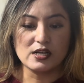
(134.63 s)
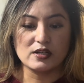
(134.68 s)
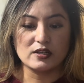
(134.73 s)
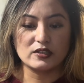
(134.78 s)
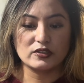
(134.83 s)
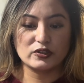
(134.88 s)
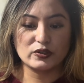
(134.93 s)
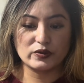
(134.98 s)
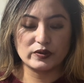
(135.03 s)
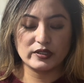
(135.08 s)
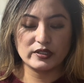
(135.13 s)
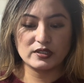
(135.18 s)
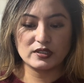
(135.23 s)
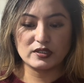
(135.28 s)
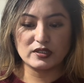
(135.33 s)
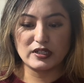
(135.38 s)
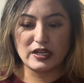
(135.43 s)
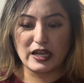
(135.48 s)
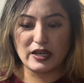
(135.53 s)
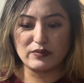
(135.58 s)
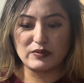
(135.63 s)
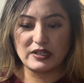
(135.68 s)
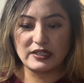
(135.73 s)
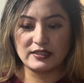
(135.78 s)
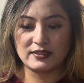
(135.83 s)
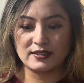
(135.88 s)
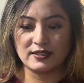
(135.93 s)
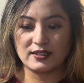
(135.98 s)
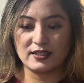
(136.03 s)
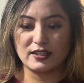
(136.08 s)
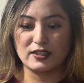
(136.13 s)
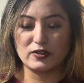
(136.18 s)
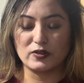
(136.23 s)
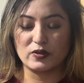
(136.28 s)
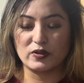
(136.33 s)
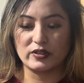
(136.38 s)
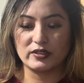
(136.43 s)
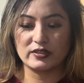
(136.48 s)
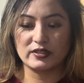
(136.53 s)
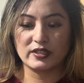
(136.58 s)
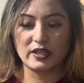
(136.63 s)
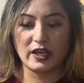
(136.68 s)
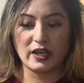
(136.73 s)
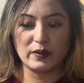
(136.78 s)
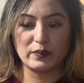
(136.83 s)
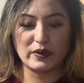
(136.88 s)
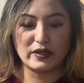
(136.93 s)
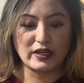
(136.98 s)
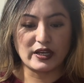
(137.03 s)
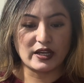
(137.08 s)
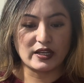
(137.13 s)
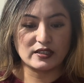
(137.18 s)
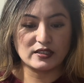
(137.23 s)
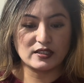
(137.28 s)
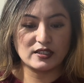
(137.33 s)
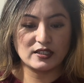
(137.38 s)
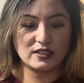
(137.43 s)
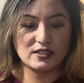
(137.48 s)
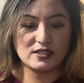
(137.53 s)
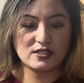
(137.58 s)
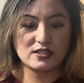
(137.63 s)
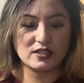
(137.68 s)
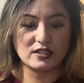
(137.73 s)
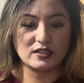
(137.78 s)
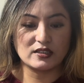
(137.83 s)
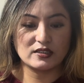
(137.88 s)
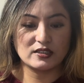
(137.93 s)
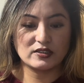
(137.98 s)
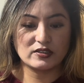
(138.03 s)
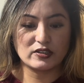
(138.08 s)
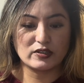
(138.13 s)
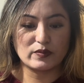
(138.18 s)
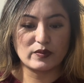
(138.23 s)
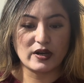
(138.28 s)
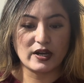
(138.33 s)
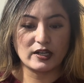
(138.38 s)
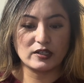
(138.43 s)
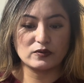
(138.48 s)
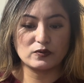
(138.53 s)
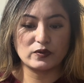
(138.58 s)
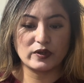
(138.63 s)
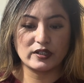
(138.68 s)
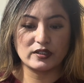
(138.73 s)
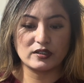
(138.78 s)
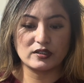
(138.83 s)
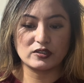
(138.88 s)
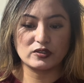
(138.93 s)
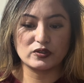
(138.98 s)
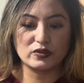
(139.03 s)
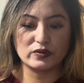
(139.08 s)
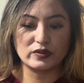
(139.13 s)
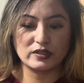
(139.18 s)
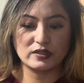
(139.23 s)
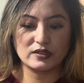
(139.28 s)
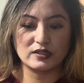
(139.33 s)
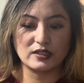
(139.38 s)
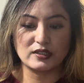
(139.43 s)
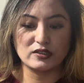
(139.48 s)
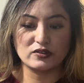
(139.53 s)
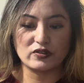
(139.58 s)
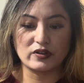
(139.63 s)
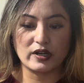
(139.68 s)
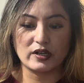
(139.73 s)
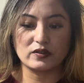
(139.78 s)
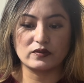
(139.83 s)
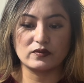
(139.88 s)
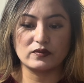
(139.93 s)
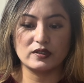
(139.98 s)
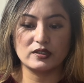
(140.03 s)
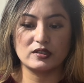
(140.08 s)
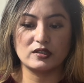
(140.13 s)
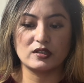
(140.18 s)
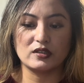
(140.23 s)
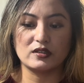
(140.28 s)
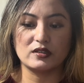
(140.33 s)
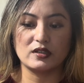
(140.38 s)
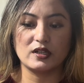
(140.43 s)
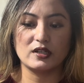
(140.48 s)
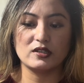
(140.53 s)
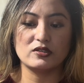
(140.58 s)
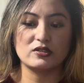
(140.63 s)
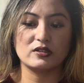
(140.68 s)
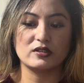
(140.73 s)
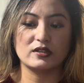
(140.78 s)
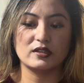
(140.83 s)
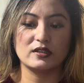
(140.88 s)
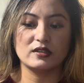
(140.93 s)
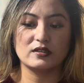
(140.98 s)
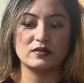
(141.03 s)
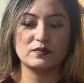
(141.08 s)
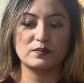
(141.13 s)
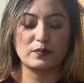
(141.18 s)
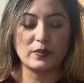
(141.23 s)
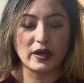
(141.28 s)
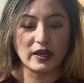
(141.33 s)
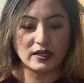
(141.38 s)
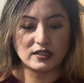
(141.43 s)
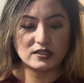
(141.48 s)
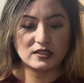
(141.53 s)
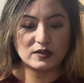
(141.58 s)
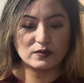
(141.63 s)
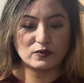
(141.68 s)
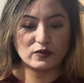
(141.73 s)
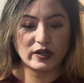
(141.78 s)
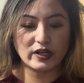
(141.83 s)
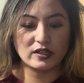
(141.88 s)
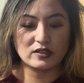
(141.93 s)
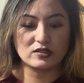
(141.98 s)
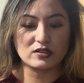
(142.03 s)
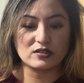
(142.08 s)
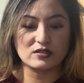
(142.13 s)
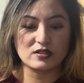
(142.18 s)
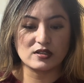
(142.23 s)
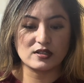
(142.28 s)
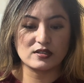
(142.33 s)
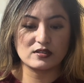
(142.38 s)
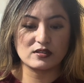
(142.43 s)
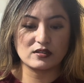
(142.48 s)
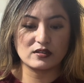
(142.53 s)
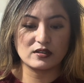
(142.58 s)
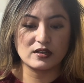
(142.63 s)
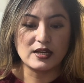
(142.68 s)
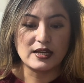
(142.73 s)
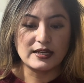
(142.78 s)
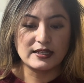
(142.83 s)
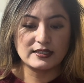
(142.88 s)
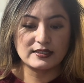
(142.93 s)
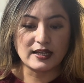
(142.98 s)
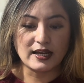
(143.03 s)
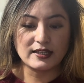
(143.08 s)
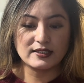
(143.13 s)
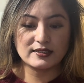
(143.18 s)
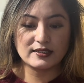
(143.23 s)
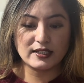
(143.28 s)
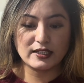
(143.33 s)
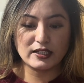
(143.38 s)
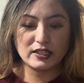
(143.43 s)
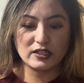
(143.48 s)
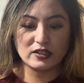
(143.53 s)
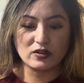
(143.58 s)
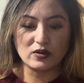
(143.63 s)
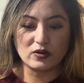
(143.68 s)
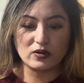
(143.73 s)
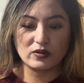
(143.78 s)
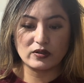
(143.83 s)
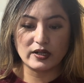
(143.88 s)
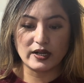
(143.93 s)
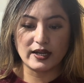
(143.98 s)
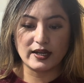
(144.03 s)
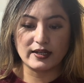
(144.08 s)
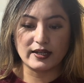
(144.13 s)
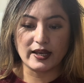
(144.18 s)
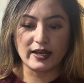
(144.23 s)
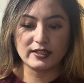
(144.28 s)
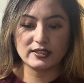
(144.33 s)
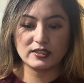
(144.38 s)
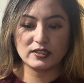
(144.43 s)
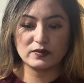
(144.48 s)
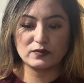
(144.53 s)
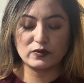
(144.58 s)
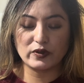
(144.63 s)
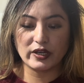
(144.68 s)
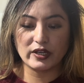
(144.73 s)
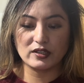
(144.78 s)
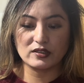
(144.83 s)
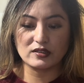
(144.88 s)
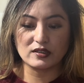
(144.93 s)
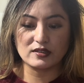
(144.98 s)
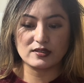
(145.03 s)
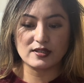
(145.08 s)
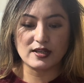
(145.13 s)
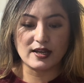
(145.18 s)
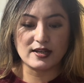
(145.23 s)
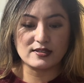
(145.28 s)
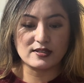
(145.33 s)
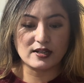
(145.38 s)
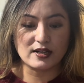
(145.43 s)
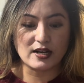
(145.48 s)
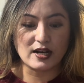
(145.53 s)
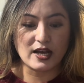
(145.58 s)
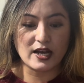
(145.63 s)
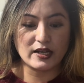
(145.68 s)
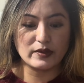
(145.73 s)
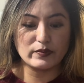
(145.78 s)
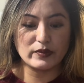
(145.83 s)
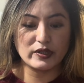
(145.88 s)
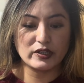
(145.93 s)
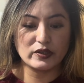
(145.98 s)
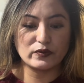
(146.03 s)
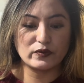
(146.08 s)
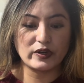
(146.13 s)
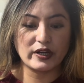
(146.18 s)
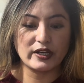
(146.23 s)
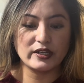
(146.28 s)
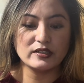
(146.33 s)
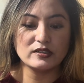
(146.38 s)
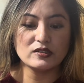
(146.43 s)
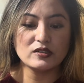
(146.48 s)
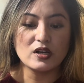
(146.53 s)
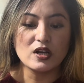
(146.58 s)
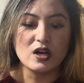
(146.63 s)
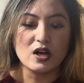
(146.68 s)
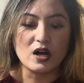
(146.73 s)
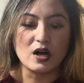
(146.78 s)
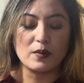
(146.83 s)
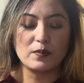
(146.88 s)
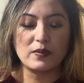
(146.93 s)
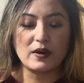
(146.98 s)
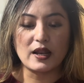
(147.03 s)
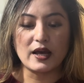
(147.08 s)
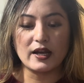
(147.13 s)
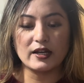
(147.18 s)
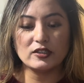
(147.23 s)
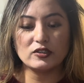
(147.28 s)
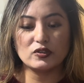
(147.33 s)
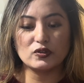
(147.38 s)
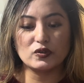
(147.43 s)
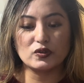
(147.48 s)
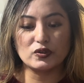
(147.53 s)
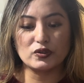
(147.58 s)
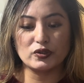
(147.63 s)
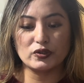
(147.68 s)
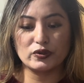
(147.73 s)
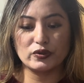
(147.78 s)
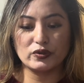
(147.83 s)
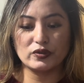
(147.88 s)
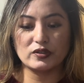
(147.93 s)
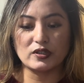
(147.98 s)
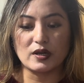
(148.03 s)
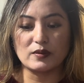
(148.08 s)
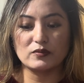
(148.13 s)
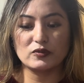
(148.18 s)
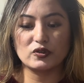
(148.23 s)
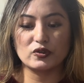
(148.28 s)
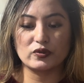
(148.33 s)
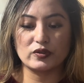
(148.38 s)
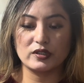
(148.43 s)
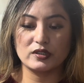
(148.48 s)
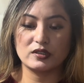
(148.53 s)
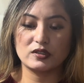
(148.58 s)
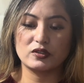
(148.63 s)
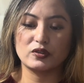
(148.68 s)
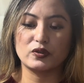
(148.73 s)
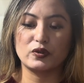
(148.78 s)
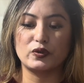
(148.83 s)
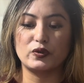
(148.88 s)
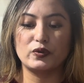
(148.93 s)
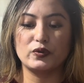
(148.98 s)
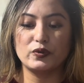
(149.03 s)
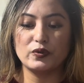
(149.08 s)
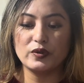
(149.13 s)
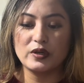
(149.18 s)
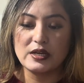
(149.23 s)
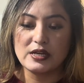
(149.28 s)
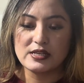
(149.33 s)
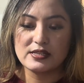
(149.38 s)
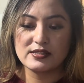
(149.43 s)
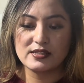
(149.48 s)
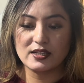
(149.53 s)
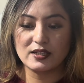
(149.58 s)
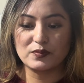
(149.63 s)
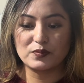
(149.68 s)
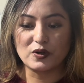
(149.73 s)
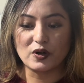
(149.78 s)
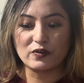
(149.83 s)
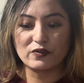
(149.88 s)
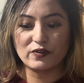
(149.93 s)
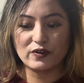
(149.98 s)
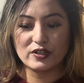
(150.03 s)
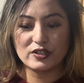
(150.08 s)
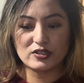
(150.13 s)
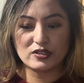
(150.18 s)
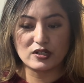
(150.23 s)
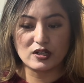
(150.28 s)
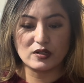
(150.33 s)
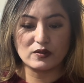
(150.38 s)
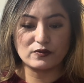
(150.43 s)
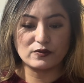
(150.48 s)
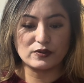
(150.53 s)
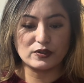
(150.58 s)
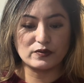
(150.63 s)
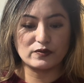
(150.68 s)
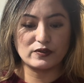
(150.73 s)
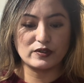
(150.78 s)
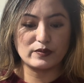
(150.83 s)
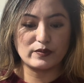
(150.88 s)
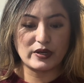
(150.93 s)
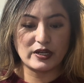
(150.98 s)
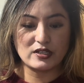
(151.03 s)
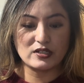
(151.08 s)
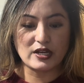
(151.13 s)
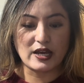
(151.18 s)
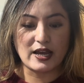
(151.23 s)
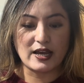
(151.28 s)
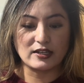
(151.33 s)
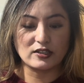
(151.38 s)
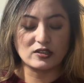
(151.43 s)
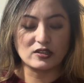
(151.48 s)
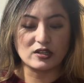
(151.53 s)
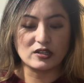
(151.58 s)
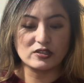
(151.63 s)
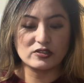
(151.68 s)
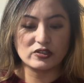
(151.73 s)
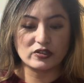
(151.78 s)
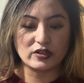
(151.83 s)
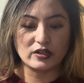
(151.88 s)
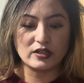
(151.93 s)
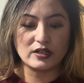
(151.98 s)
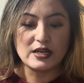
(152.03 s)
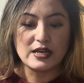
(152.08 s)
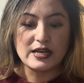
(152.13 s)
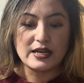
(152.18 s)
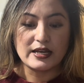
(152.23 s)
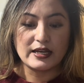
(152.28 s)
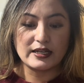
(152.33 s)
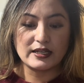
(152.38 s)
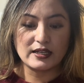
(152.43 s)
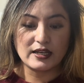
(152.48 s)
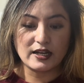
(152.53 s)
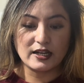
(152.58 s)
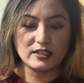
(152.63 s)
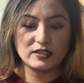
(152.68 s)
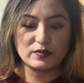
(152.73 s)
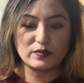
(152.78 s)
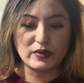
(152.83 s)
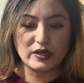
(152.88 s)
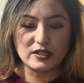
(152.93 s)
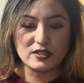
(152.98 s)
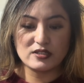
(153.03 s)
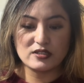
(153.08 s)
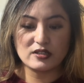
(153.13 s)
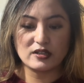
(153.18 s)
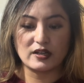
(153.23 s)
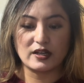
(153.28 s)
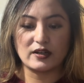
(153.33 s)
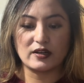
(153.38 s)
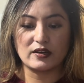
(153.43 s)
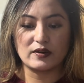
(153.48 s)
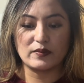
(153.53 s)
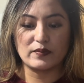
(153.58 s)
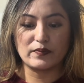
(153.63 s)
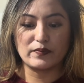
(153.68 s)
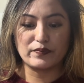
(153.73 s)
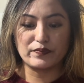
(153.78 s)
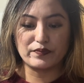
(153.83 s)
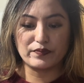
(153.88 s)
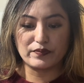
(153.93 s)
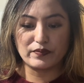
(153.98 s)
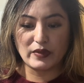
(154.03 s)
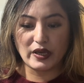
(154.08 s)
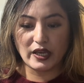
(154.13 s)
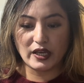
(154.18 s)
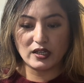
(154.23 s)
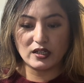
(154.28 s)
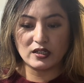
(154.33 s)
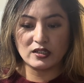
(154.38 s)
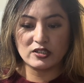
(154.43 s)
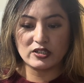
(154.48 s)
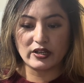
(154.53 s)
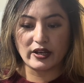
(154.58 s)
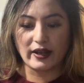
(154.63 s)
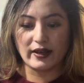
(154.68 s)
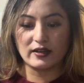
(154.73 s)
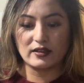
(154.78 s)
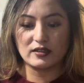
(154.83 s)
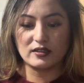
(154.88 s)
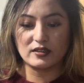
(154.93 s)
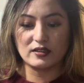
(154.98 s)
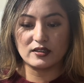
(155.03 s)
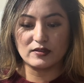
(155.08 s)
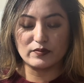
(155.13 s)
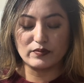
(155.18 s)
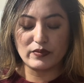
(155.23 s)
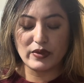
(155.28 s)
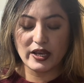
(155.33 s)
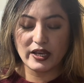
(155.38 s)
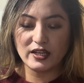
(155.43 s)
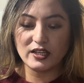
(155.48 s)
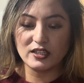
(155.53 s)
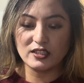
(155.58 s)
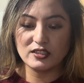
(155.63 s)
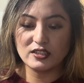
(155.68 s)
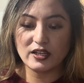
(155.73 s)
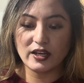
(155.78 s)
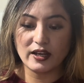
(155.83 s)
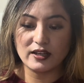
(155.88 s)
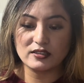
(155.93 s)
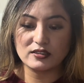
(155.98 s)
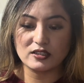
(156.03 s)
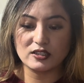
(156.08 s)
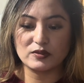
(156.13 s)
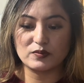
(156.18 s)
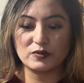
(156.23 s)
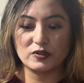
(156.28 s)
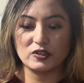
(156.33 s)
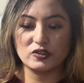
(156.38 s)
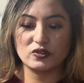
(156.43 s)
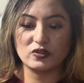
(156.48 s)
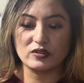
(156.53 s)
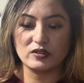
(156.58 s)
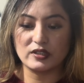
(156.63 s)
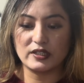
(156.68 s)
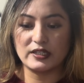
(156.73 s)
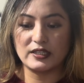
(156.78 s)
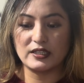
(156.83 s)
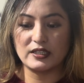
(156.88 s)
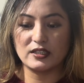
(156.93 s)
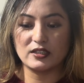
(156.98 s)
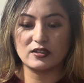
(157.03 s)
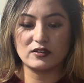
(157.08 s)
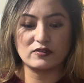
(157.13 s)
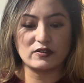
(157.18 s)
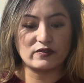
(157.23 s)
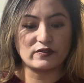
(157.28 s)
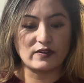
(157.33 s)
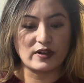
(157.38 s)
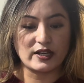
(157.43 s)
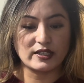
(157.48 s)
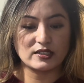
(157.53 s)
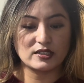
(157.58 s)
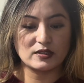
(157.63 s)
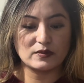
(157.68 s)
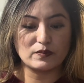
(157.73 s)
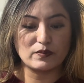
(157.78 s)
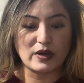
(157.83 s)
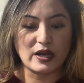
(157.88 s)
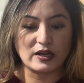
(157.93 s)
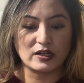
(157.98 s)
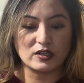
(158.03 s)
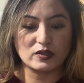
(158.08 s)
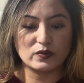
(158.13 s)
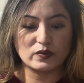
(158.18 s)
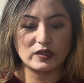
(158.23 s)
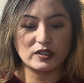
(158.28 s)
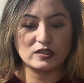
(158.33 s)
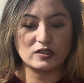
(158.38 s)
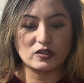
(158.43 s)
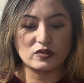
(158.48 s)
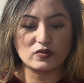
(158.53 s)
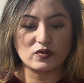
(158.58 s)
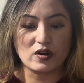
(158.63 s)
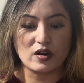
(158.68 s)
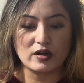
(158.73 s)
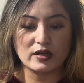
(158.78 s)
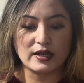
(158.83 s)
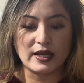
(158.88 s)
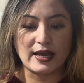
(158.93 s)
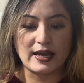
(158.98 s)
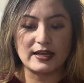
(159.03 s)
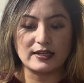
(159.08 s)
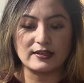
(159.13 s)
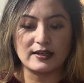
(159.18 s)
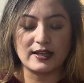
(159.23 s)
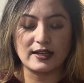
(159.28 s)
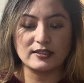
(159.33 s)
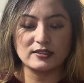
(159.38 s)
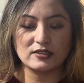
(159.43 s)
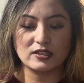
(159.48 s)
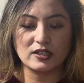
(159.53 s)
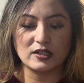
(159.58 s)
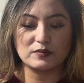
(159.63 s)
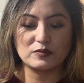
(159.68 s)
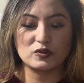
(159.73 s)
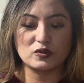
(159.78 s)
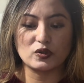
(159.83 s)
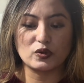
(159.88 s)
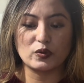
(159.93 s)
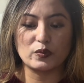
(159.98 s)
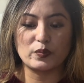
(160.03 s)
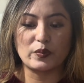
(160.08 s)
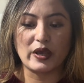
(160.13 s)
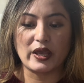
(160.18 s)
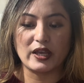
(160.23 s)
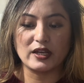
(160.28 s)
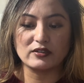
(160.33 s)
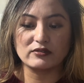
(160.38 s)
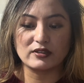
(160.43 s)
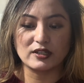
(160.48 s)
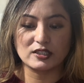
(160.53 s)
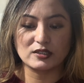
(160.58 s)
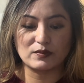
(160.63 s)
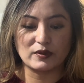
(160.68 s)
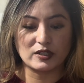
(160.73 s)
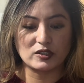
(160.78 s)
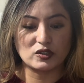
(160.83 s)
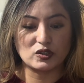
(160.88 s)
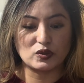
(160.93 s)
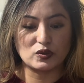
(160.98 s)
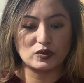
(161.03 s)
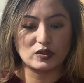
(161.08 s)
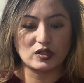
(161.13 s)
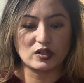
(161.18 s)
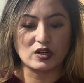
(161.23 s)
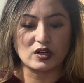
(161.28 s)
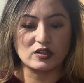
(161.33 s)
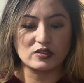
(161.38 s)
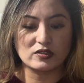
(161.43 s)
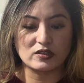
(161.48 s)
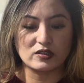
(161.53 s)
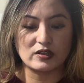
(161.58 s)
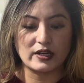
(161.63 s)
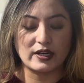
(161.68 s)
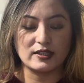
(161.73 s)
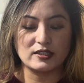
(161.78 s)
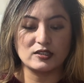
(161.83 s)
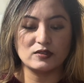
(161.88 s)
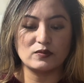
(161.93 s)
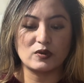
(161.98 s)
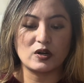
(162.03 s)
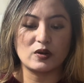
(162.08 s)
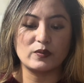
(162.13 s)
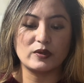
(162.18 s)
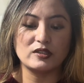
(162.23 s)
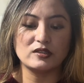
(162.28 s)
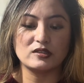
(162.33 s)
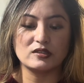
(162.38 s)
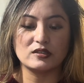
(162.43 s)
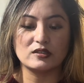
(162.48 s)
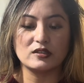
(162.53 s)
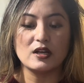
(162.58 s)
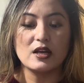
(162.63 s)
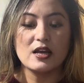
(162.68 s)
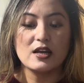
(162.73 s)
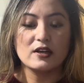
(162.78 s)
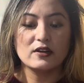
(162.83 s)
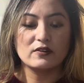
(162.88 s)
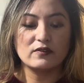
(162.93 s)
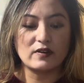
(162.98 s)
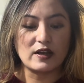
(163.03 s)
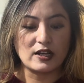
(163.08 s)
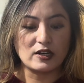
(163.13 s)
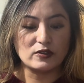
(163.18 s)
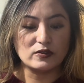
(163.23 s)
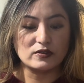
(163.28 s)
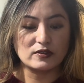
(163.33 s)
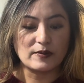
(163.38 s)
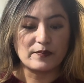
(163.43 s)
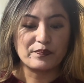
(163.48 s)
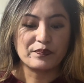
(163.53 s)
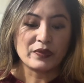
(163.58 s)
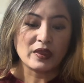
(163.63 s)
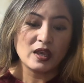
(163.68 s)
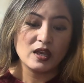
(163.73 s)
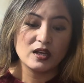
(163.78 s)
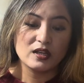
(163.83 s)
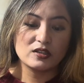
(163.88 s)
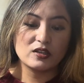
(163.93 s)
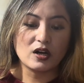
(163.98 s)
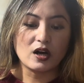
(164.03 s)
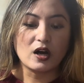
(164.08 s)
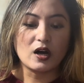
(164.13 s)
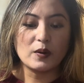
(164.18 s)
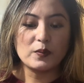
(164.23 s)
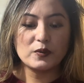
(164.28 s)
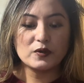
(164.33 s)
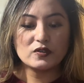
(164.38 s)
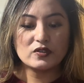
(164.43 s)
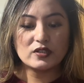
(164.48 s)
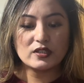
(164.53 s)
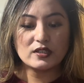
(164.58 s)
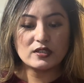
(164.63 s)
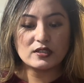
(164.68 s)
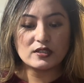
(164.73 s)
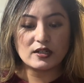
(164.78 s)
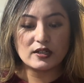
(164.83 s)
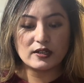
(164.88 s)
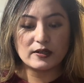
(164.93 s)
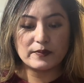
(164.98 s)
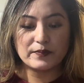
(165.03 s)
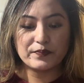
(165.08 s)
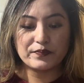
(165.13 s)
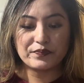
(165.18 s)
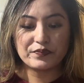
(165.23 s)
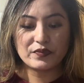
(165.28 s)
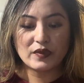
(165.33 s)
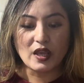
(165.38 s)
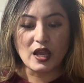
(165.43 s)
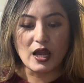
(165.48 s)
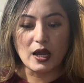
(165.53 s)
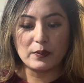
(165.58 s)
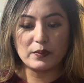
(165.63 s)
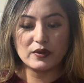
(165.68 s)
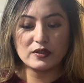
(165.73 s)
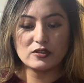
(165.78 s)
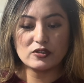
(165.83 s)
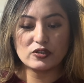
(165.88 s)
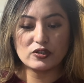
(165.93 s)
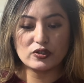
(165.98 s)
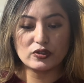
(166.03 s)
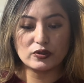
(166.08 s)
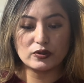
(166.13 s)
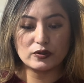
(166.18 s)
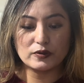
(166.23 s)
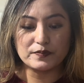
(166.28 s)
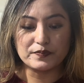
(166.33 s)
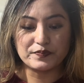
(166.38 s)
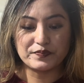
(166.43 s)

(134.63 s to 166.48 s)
tourists, namely seeking or escaping, and these determine whether tourists interact with the nature in passive ways such as sightseeing or an active way such as climbing. When applied to Uluru, some tourists who seek professional fulfillment and cultural enlightenment may engage spiritually in reflective manner with the rock and landscape, so paying respect to the cultural and environmental values. The opposite happens to